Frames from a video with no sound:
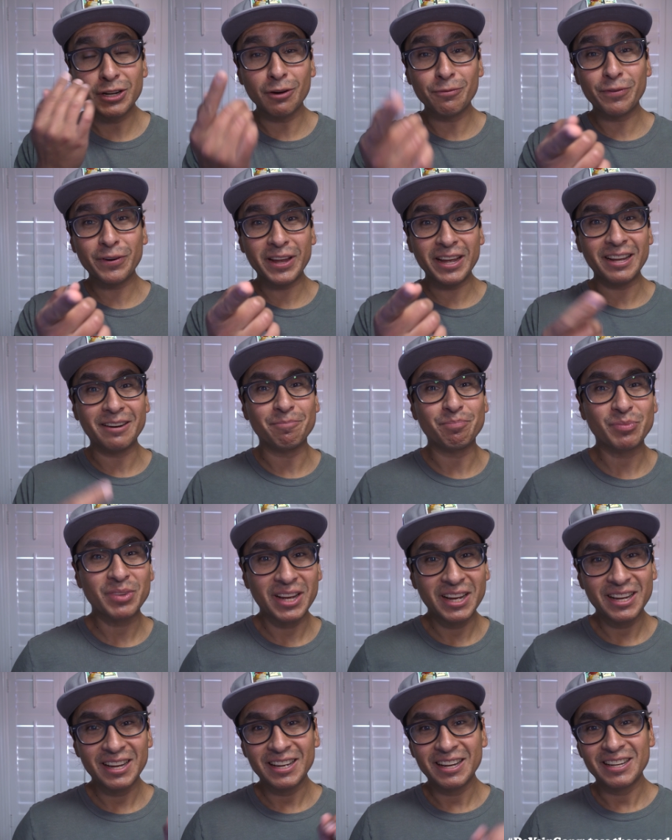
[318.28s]
Don't forget,
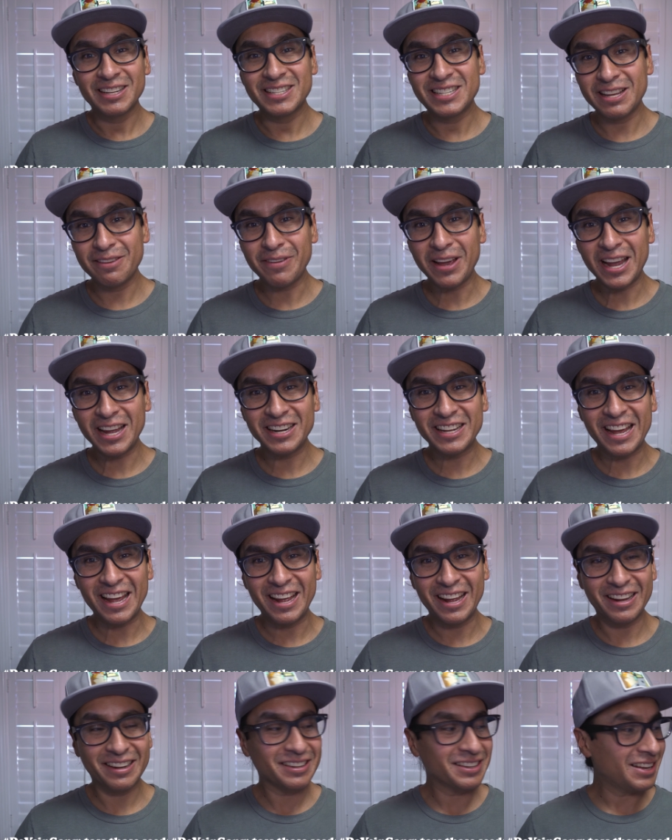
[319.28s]
d
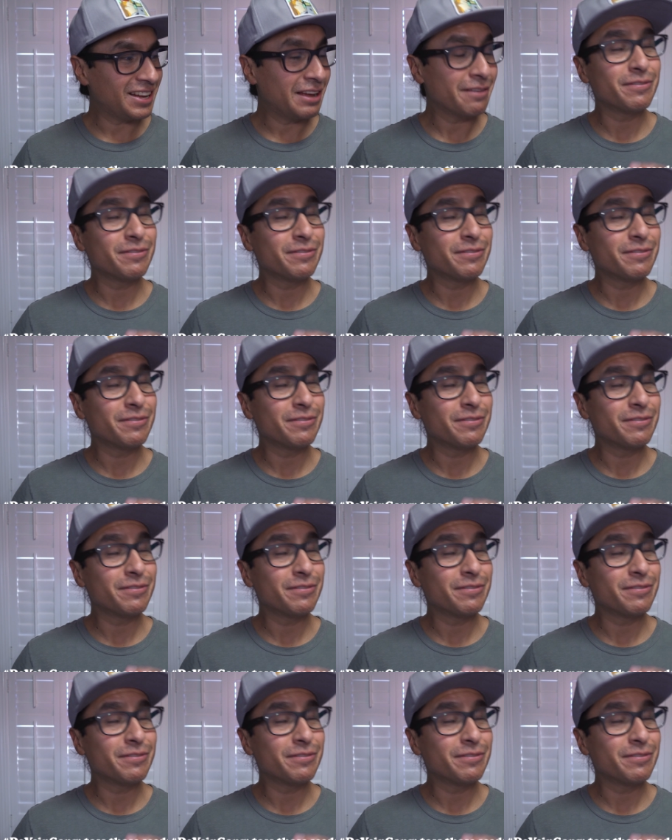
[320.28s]
gang,